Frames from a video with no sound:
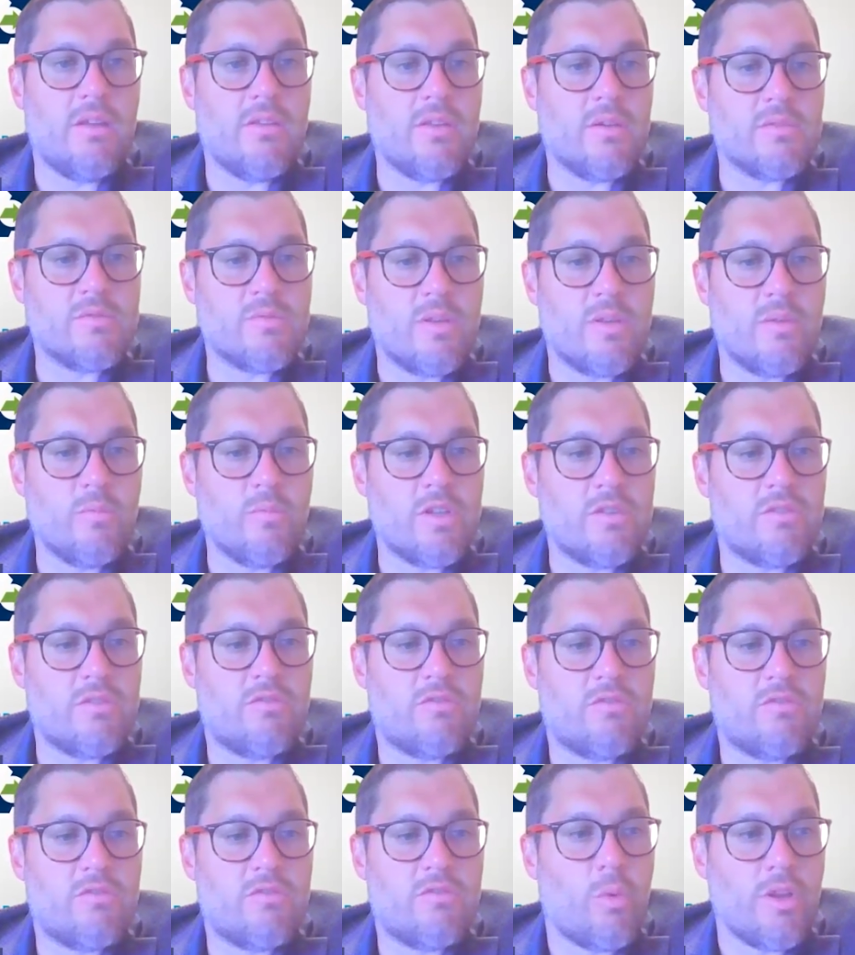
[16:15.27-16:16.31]
I think it was what
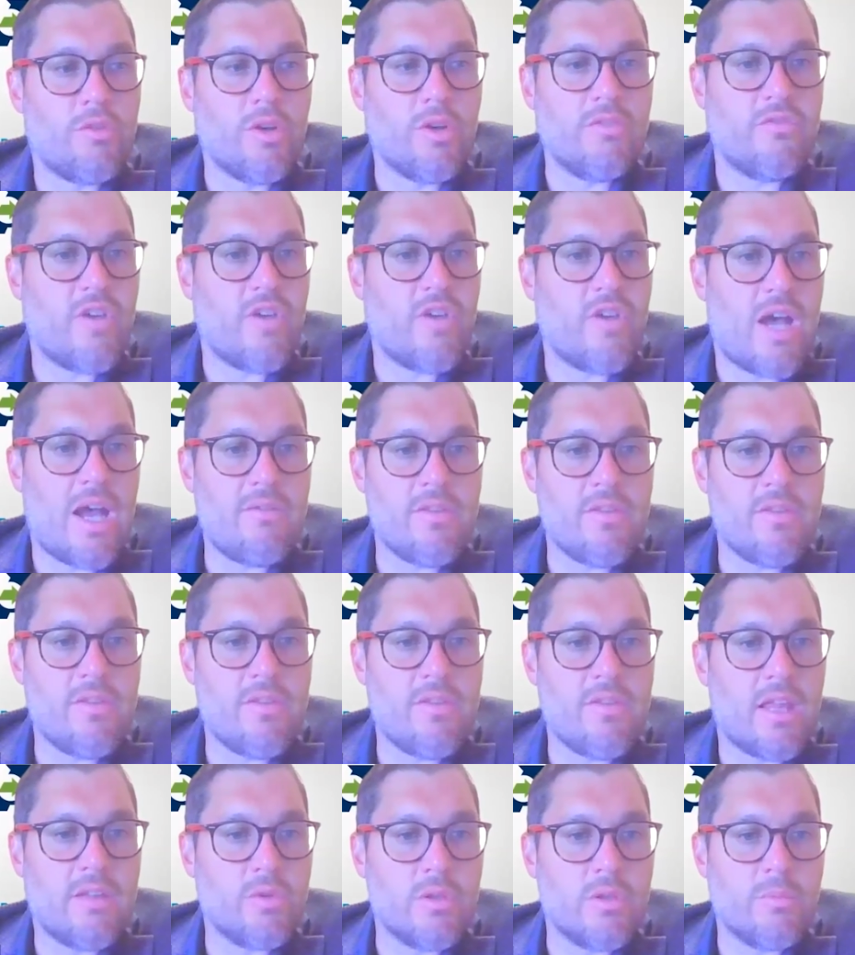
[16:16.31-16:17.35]
2035. I
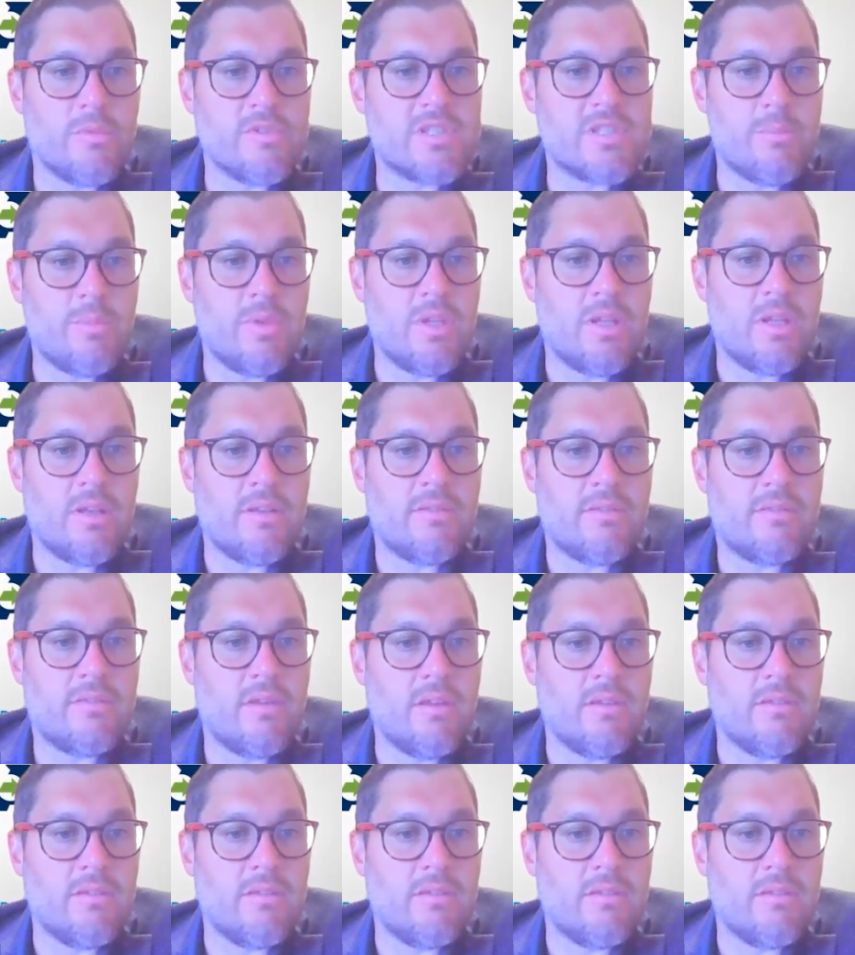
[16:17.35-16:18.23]
think California wants to be an